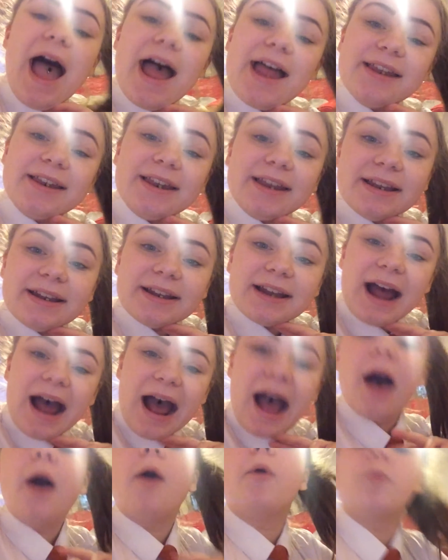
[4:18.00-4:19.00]
And in
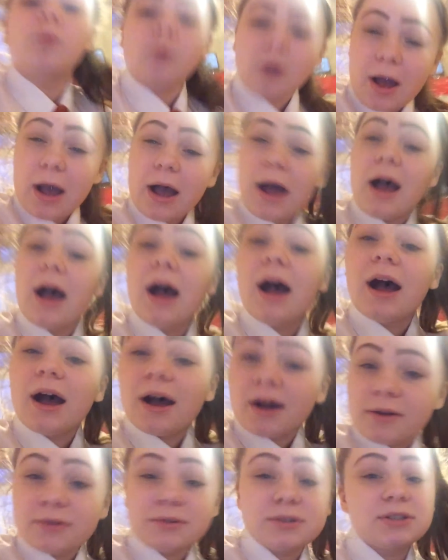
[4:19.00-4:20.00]
our
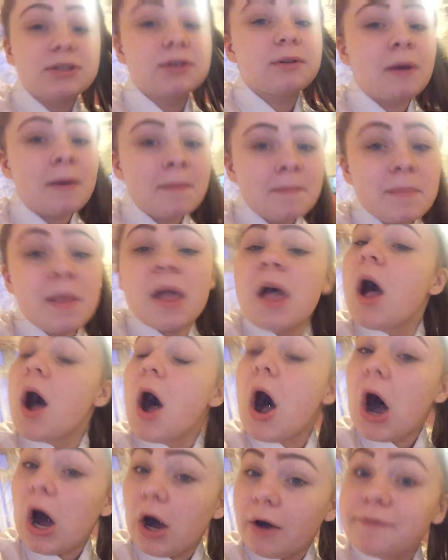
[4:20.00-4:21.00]
world
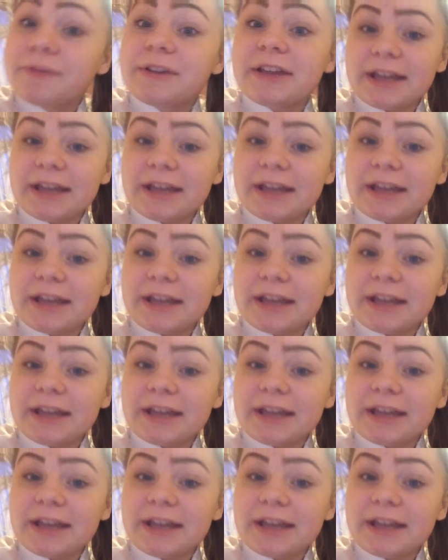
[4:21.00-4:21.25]
of